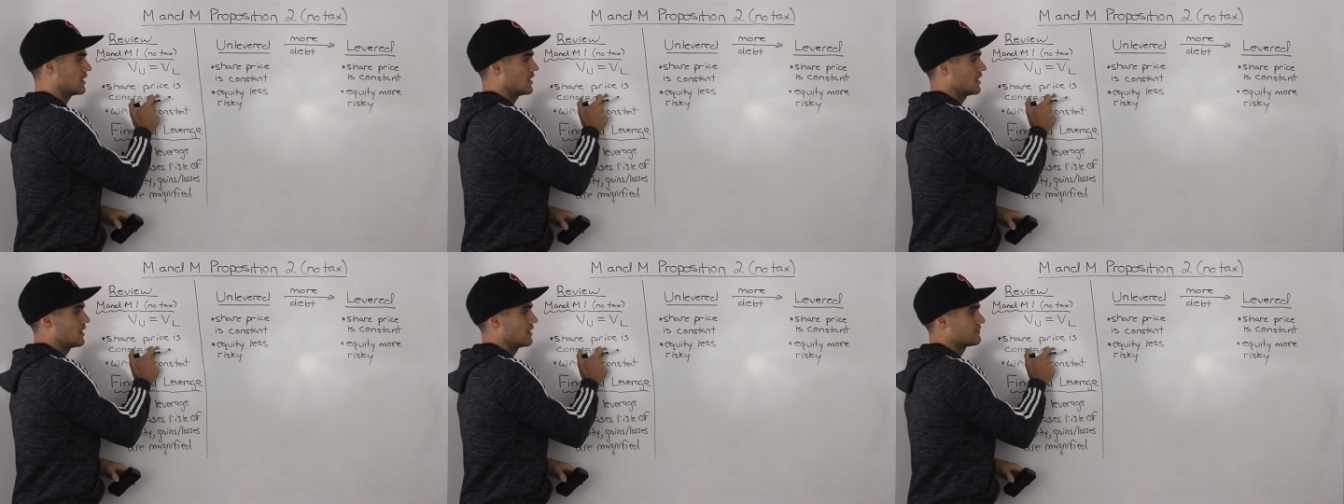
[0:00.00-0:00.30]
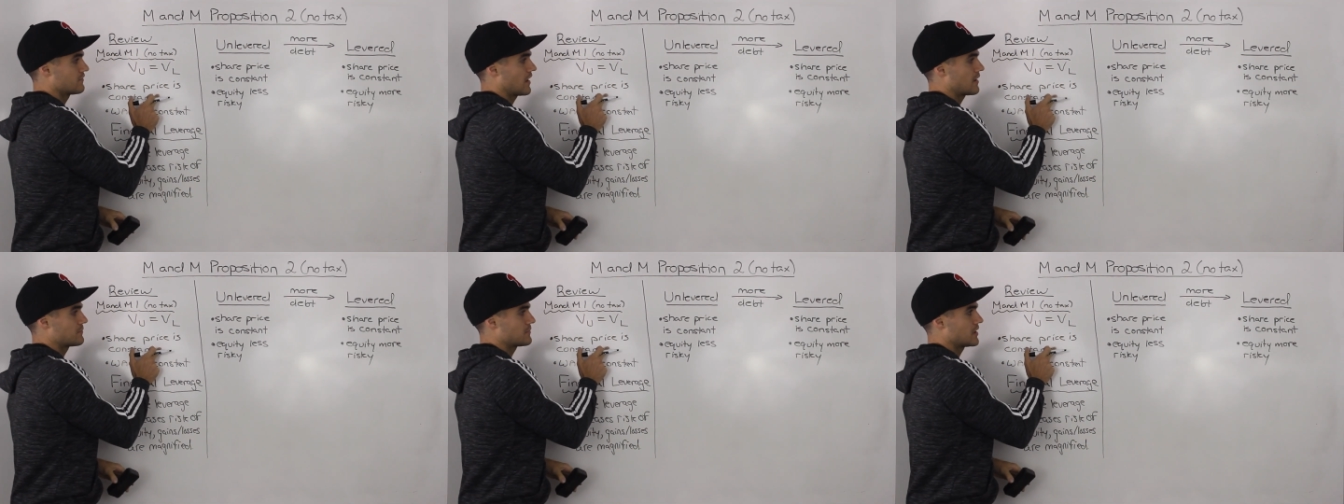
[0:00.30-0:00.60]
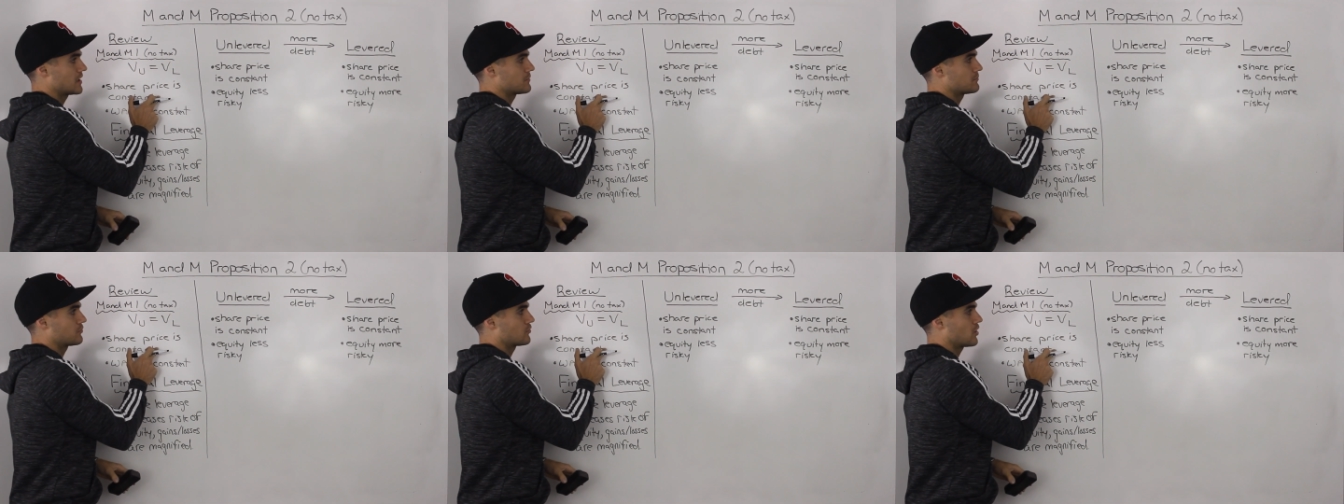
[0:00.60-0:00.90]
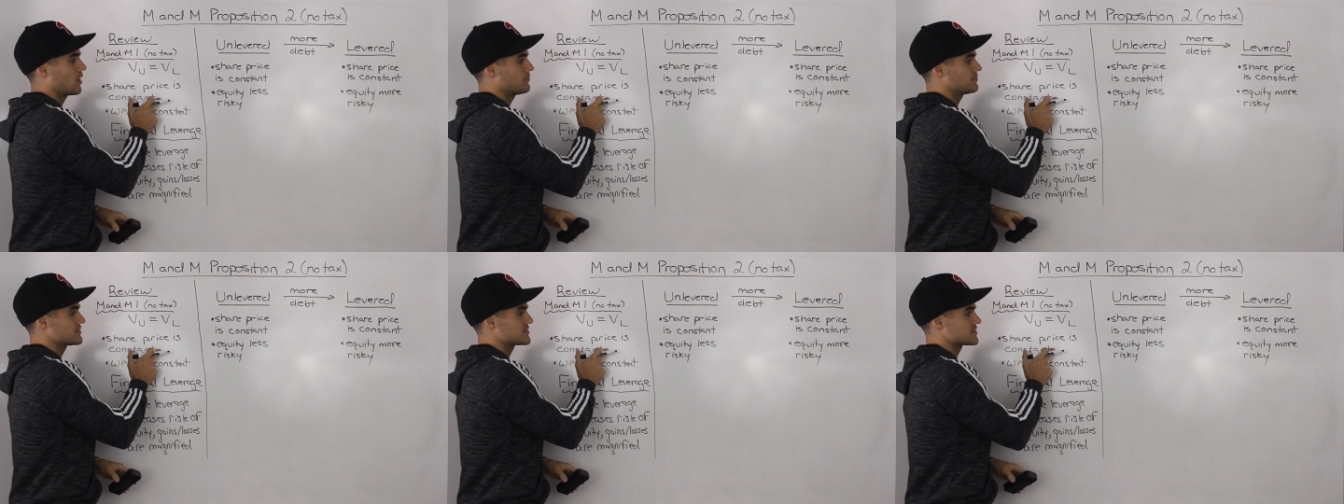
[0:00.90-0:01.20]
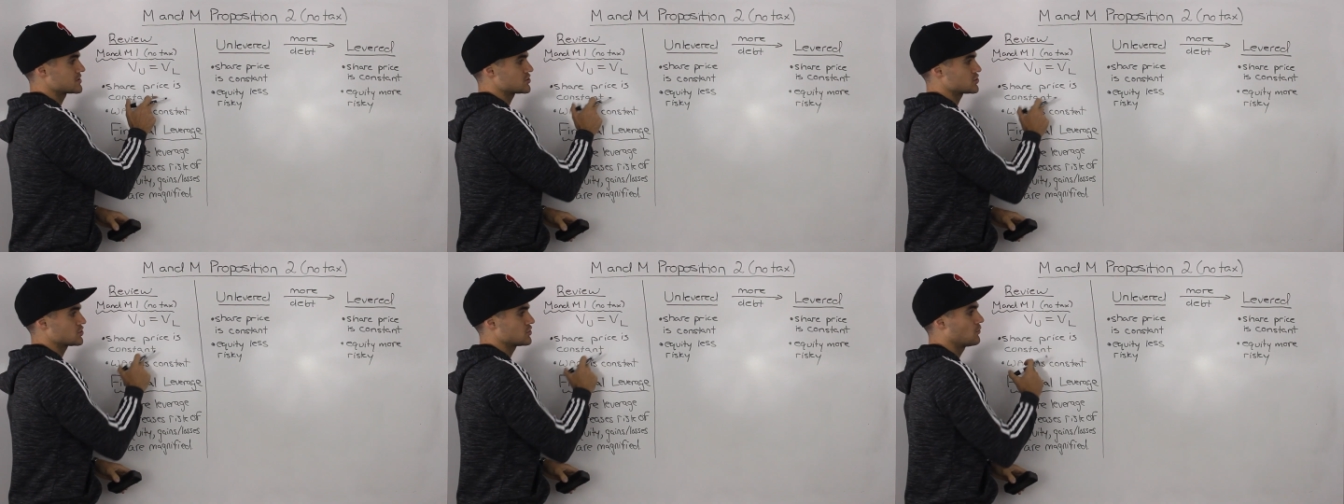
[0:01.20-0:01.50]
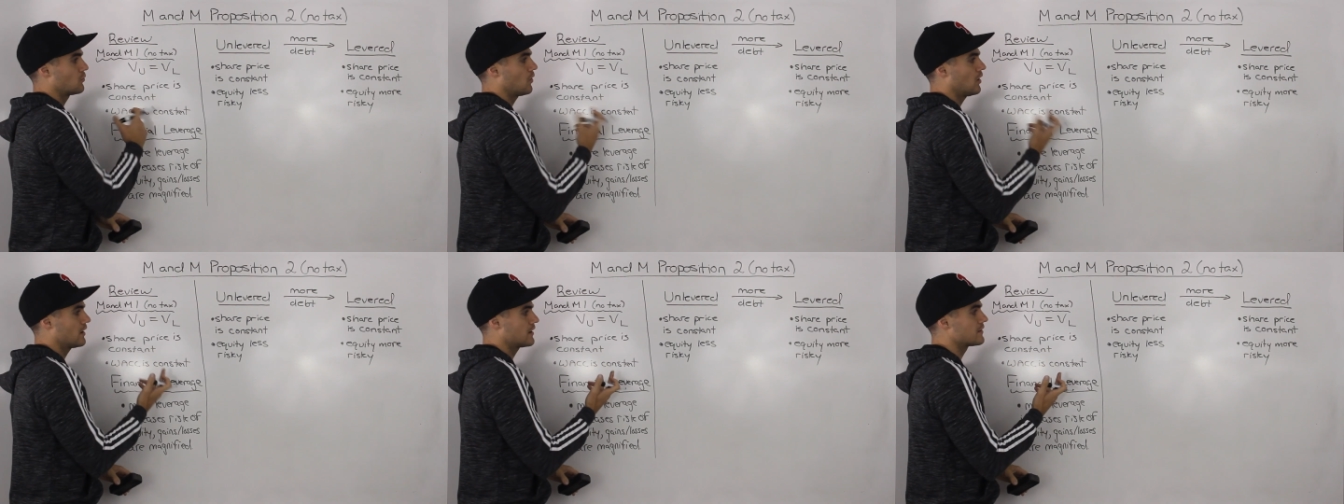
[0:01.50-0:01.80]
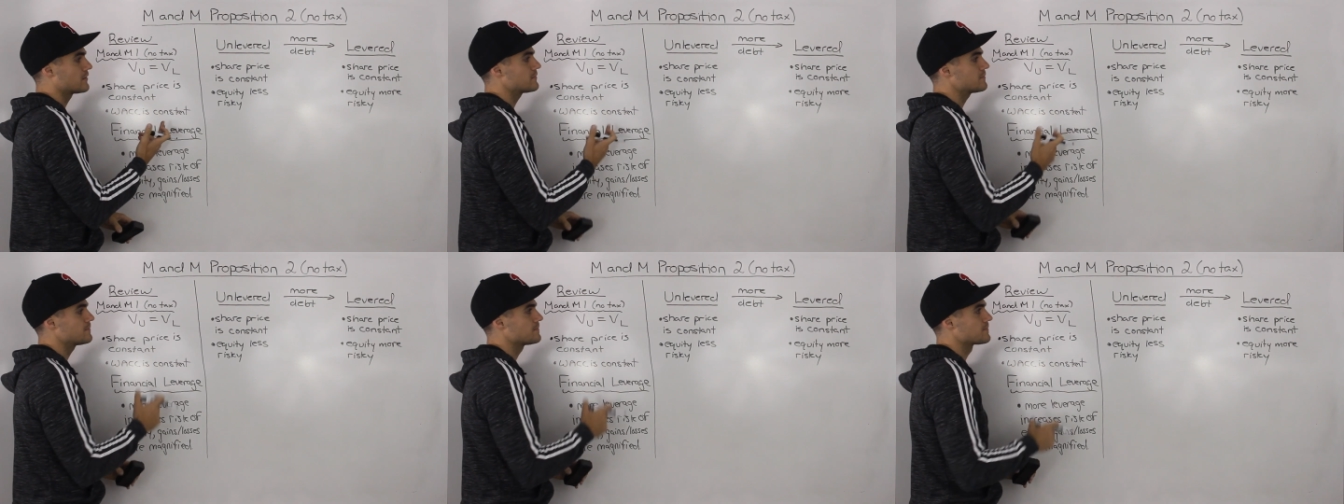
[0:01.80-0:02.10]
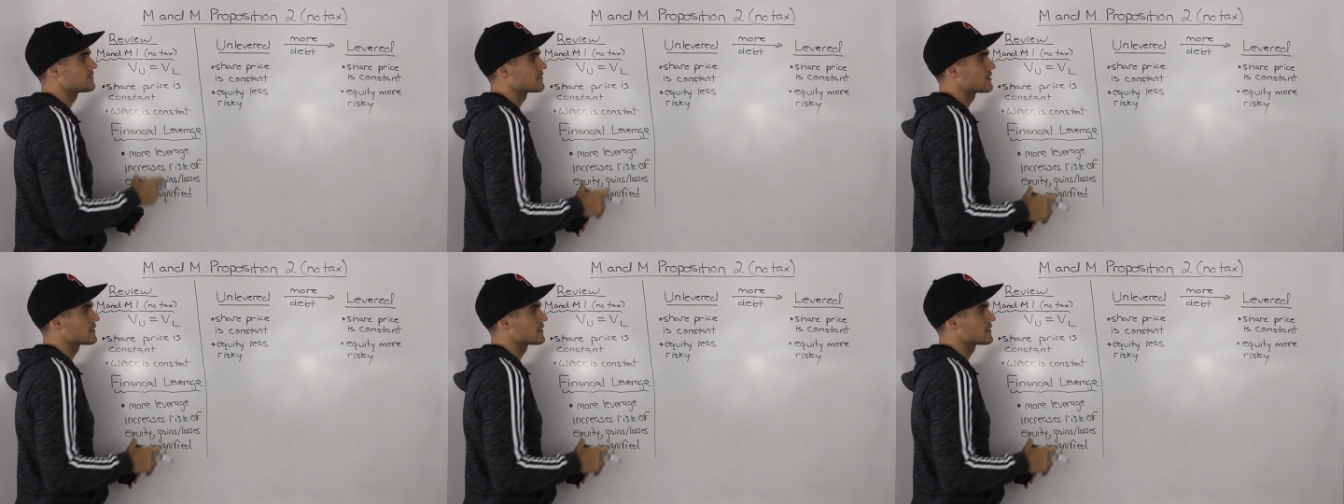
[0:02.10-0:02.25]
of M&M Proposition 1